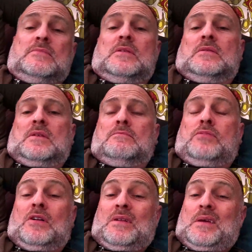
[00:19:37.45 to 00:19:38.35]
I'll
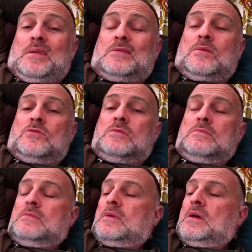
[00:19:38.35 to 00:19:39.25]
put a link in the description,
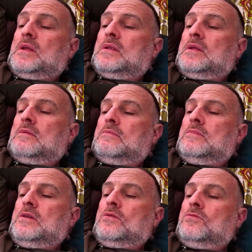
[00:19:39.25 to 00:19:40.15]
and
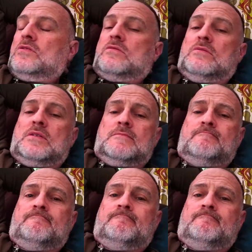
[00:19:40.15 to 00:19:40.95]
you can order it through there.